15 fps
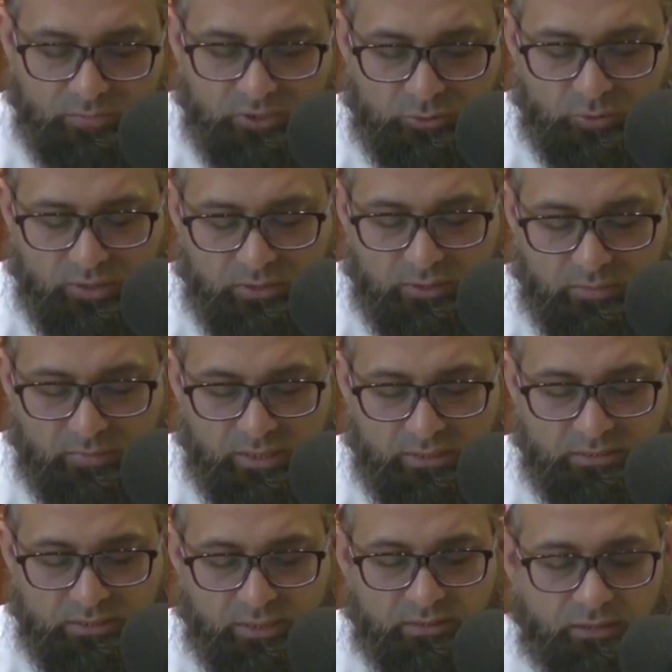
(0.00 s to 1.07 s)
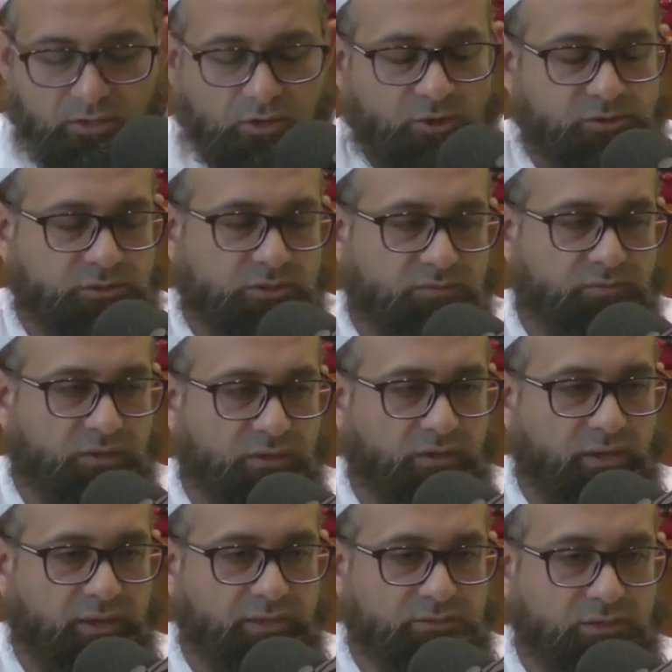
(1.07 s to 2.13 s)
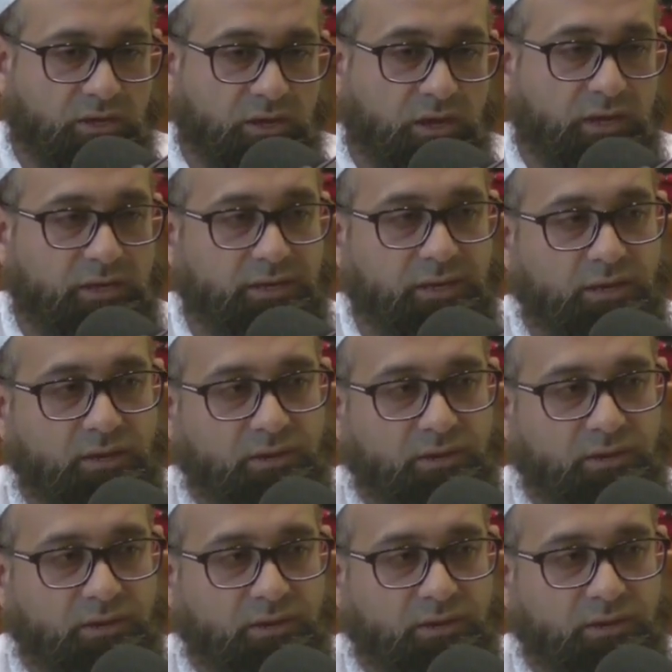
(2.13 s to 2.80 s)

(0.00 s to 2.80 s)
between them and say, the curse of Allah is on